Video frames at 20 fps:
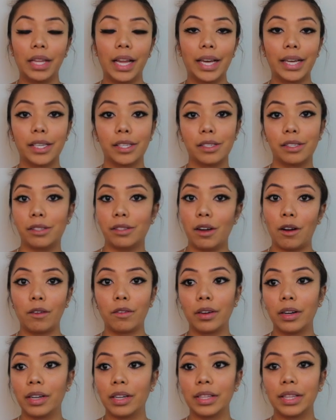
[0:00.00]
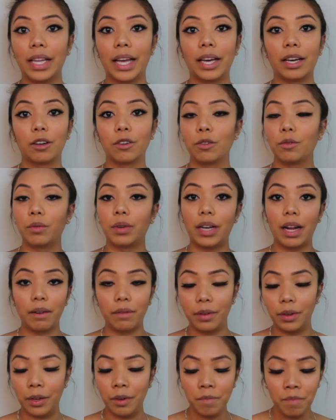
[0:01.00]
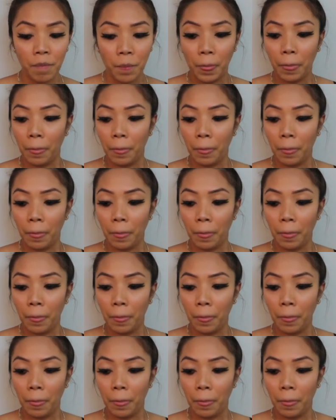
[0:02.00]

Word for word: like Zara, like, or whatever,